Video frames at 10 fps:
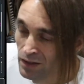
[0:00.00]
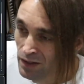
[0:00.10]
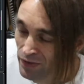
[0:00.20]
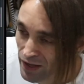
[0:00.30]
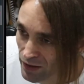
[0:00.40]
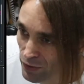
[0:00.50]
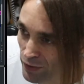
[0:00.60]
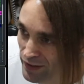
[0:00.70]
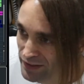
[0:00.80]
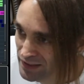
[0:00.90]
The other
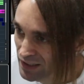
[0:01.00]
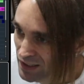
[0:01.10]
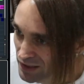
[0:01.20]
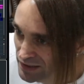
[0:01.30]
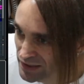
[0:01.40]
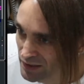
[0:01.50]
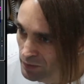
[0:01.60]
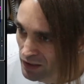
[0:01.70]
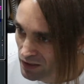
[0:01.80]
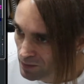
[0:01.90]
things are
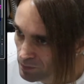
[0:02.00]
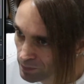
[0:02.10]
similar.